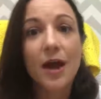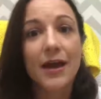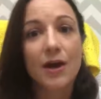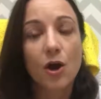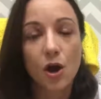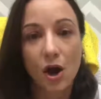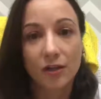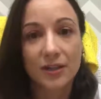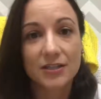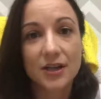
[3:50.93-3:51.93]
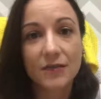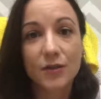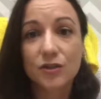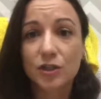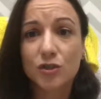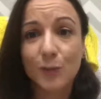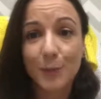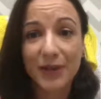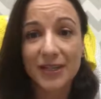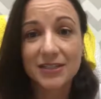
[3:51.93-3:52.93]
and call us. Those are the two
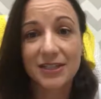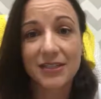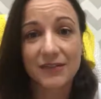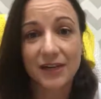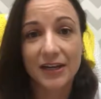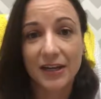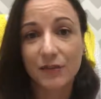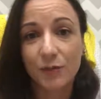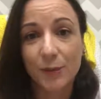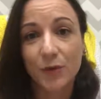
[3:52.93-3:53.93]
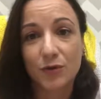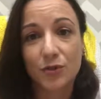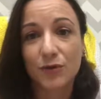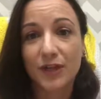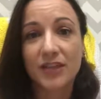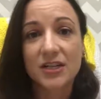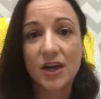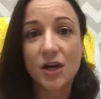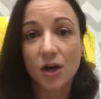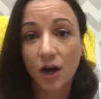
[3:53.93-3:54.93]
biggest things. If I can have you remember two things:
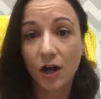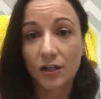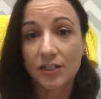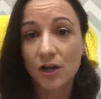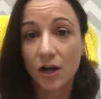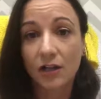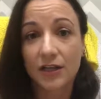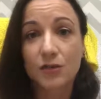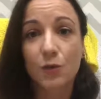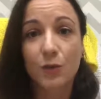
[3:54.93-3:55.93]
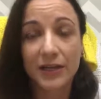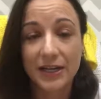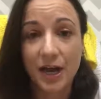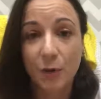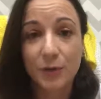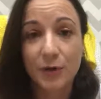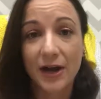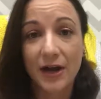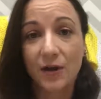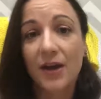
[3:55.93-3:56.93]
call us, we can help you
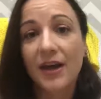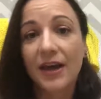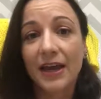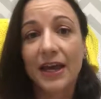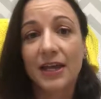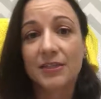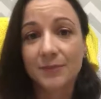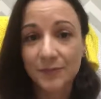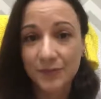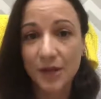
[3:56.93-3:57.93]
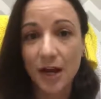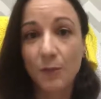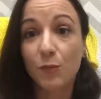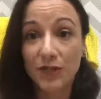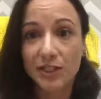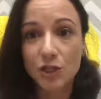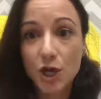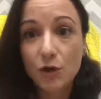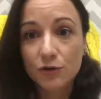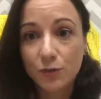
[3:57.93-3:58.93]
out, and we need to
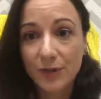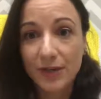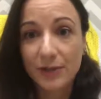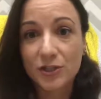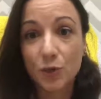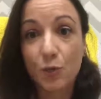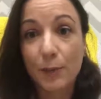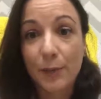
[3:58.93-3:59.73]
know so we can make sure we're